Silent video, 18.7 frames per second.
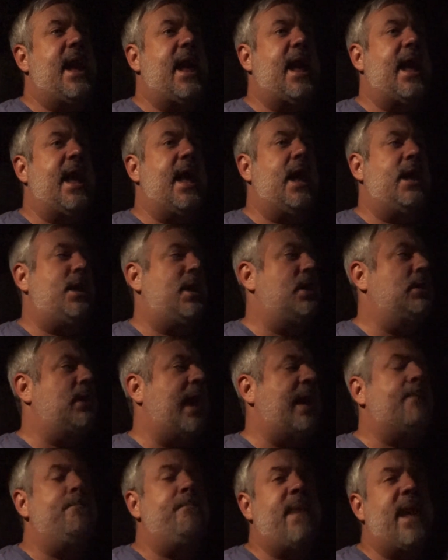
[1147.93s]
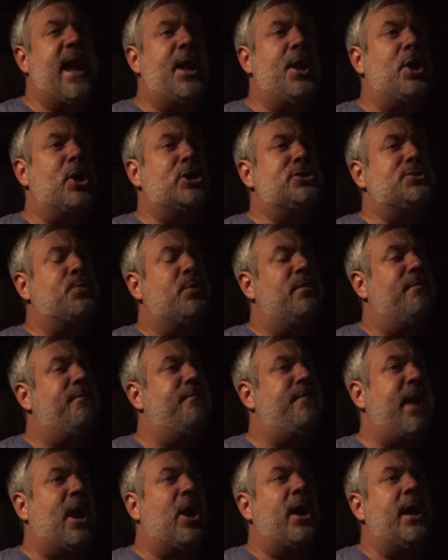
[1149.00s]
and, like, manners were
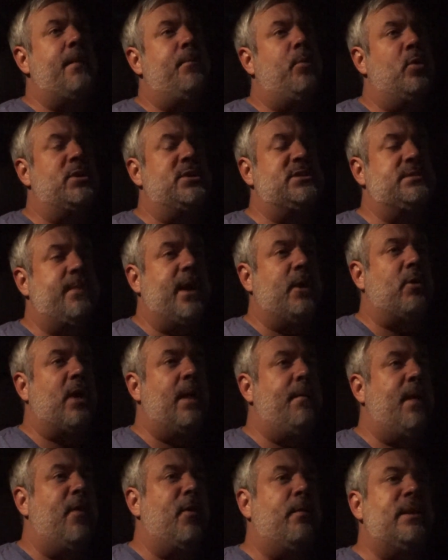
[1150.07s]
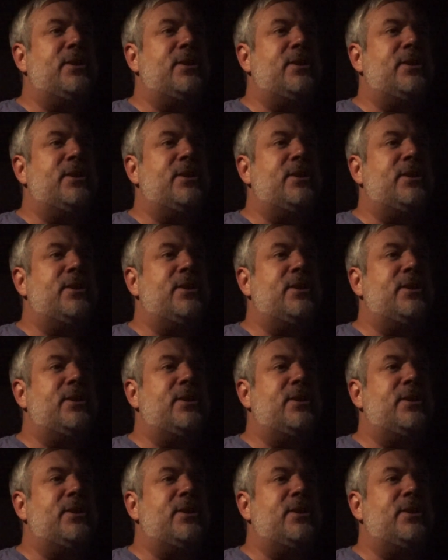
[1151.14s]
very important to my grandmother,